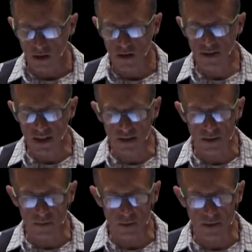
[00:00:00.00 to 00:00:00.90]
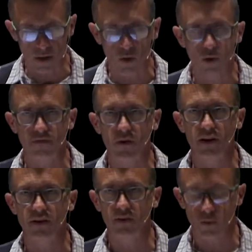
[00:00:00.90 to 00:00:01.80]
He said something, we got a quote for you,
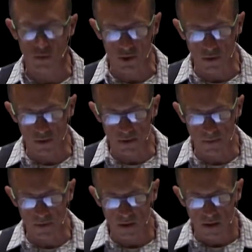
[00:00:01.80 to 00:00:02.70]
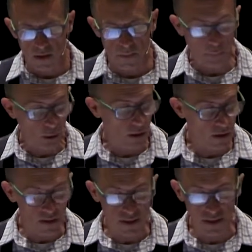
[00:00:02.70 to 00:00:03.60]
and I think we'll show this, but in
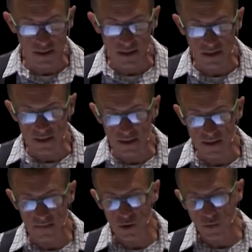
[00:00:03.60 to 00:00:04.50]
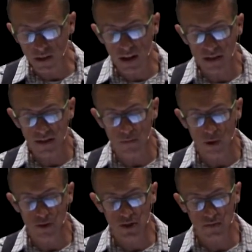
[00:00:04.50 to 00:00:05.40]
part, he says this. He says, Have you realized the
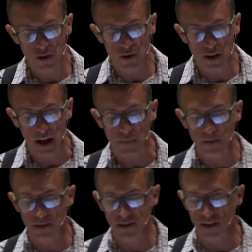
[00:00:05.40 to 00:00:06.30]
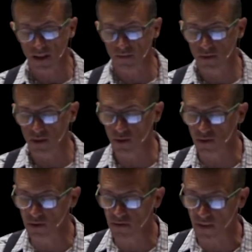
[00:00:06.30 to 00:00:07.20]
most of your unhappiness in life is
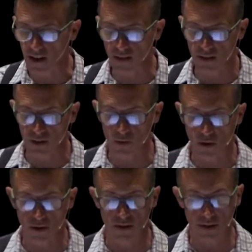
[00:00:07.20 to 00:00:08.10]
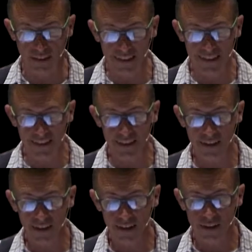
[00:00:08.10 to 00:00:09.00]
due to the fact that you are listening
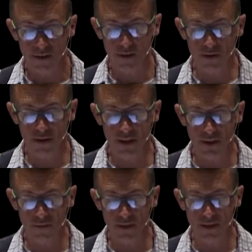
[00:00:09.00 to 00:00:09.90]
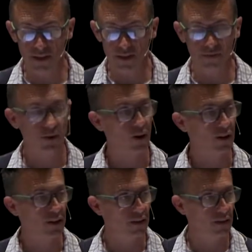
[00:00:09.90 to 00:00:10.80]
to yourself instead of
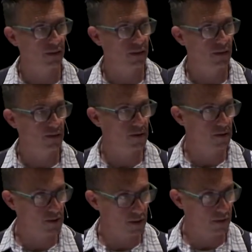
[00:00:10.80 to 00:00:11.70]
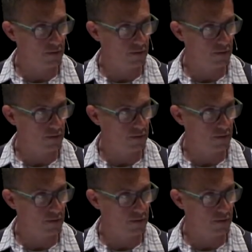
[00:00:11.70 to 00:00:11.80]
talking to yourself?